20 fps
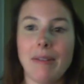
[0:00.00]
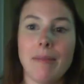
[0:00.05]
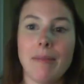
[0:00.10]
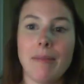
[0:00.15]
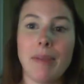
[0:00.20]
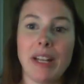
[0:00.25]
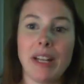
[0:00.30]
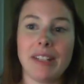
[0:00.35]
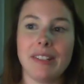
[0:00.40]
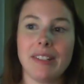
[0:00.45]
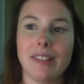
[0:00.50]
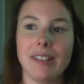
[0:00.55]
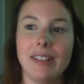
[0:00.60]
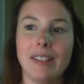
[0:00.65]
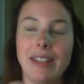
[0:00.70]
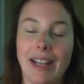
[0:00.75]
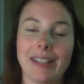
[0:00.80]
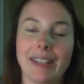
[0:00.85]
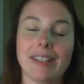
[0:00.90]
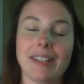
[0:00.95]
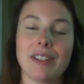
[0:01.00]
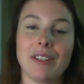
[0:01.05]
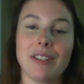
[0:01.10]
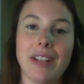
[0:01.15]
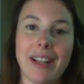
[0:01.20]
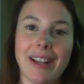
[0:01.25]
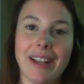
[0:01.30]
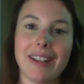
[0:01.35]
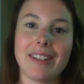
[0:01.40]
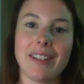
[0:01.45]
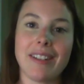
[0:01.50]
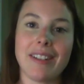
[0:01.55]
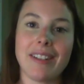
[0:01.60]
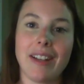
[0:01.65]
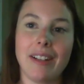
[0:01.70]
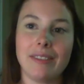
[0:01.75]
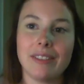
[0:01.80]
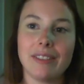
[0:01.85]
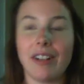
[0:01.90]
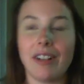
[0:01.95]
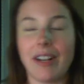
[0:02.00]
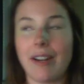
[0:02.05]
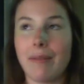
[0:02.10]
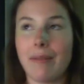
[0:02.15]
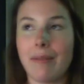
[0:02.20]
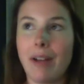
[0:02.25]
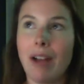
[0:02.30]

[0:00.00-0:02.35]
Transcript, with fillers: But yeah, so like I said, sorry,